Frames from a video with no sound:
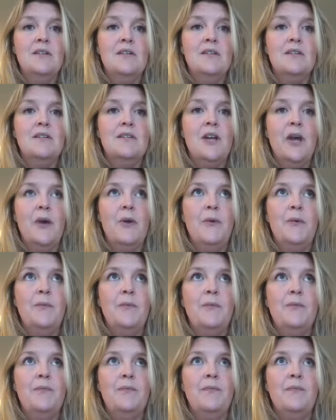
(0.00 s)
So
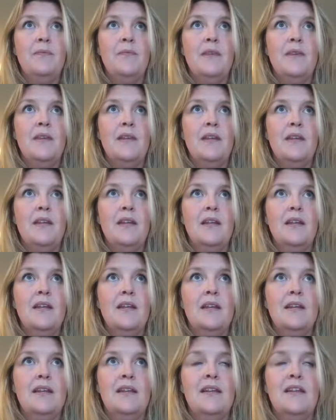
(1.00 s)

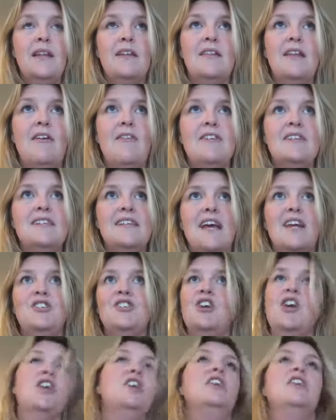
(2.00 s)
that there is that
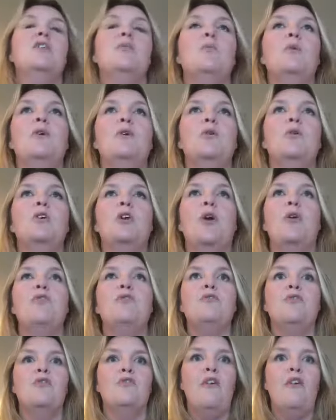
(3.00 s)
journey that we all go through.